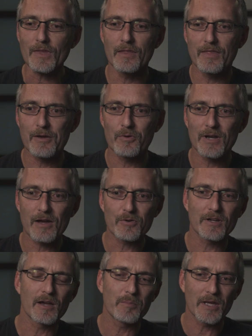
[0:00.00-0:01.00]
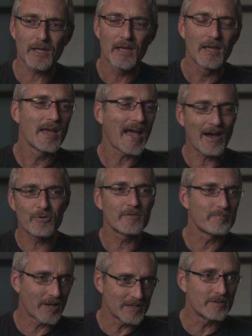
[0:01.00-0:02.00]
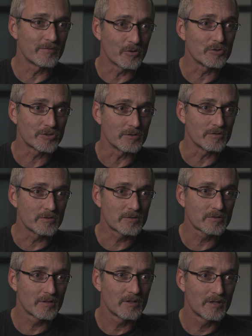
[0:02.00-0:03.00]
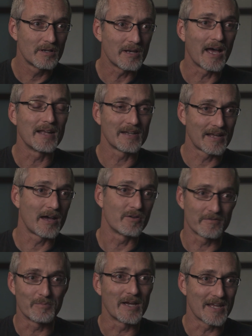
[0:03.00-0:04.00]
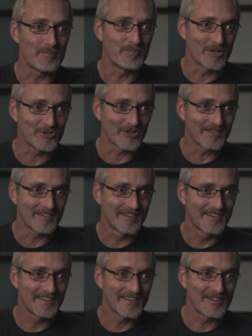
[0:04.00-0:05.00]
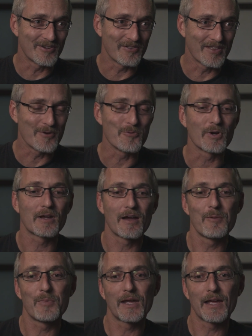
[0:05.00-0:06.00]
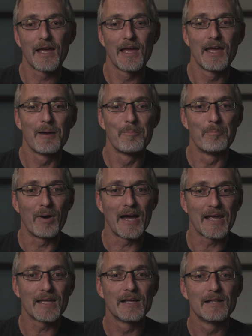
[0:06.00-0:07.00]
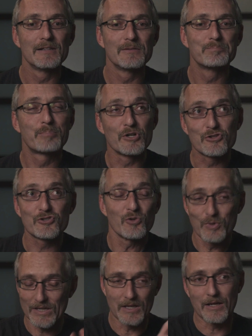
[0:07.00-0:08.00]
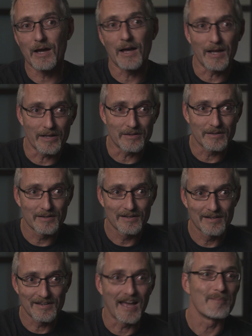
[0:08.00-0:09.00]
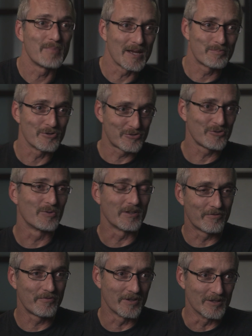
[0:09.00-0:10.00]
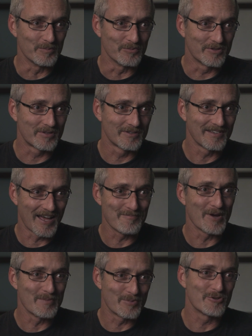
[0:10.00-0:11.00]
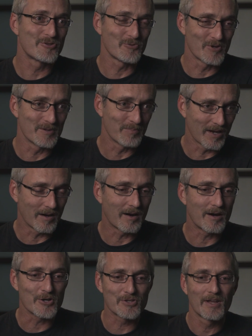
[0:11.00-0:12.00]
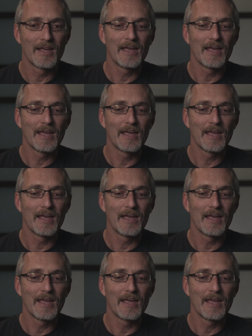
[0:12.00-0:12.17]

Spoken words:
They were now coming out of my devotions, not out of my ambition. They were coming by pursuing God, not by pursuing films, not by pursuing my art.